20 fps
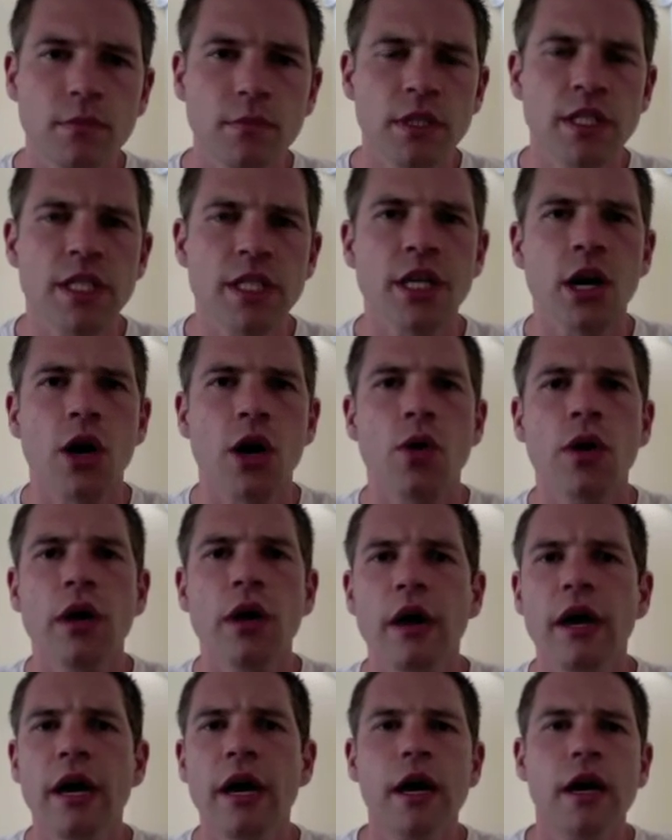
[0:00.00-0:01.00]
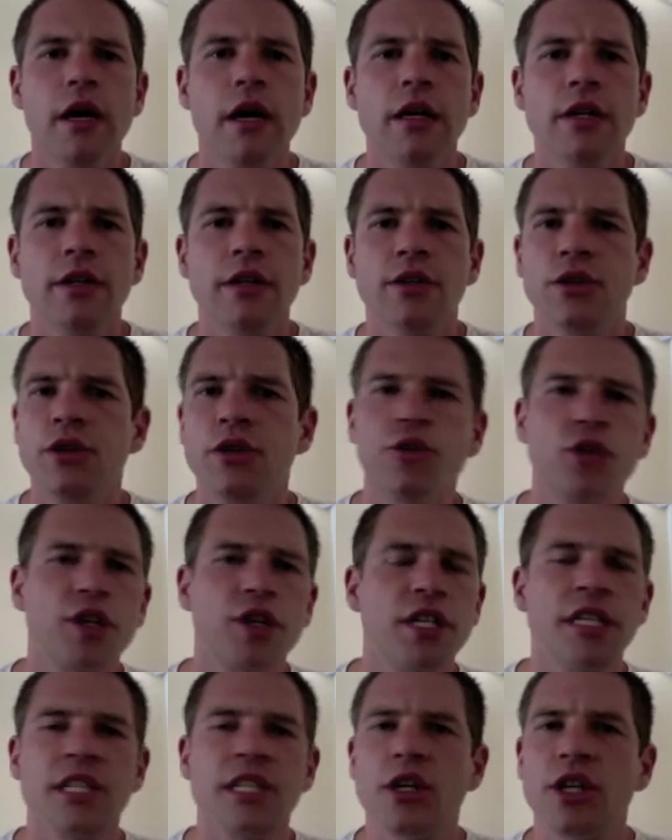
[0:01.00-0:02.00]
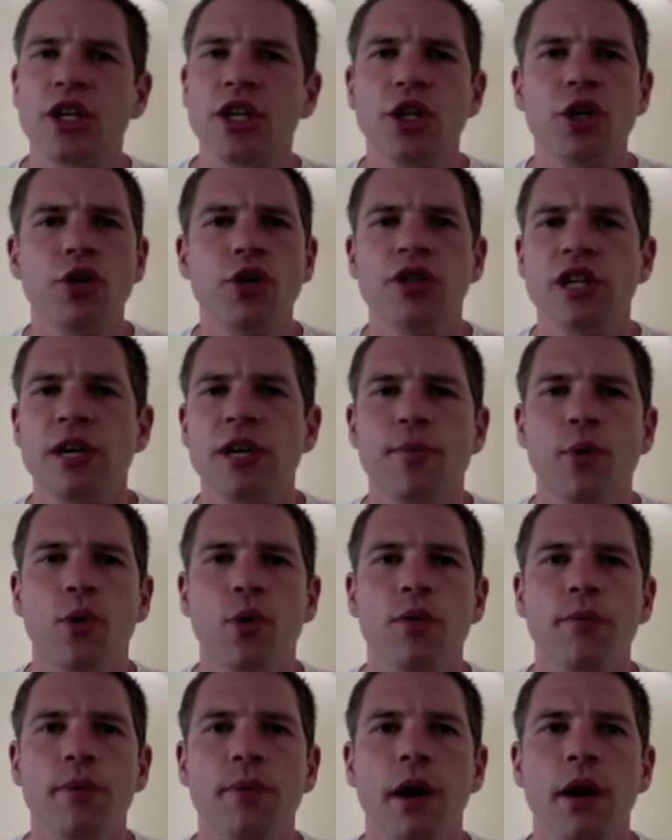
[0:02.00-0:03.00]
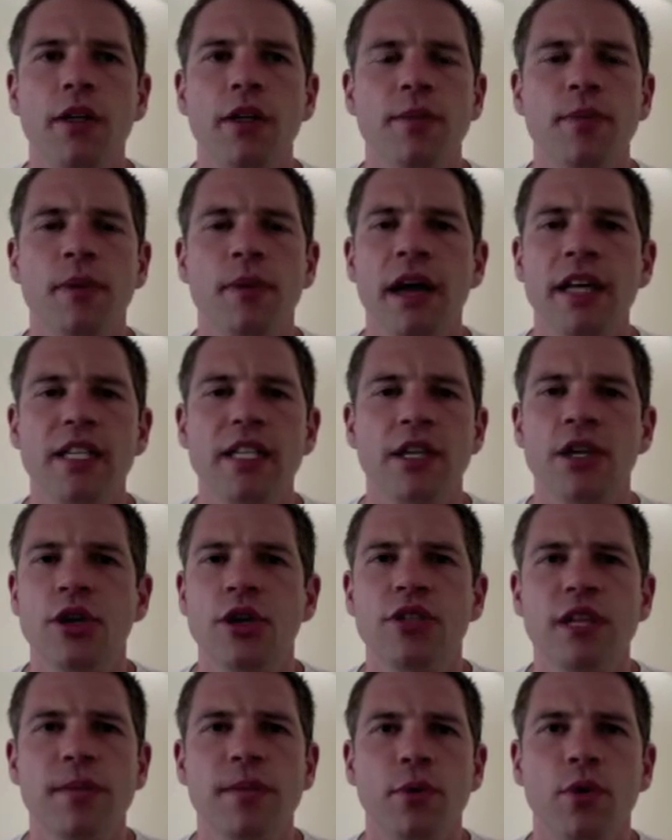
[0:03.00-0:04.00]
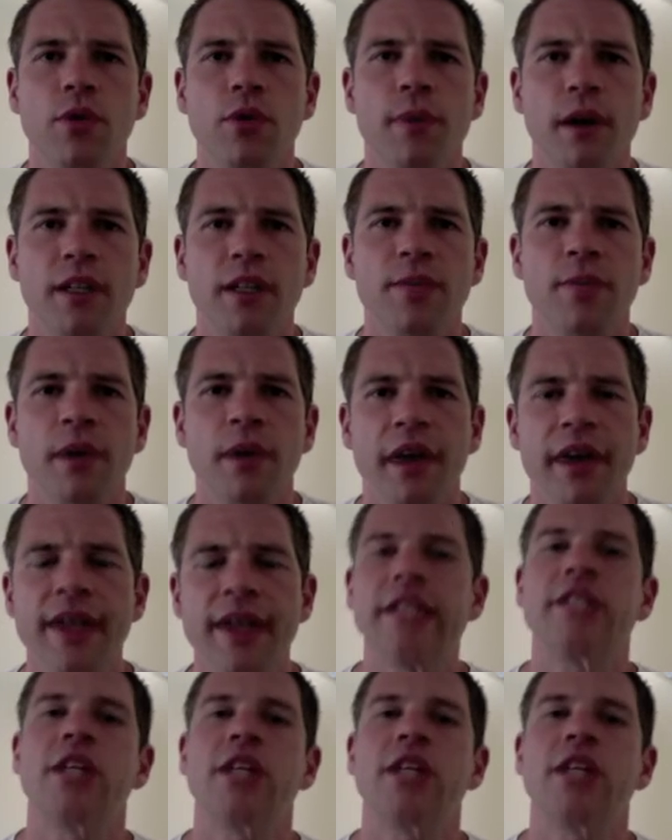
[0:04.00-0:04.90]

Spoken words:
So nutrition is a hugely important part to play here.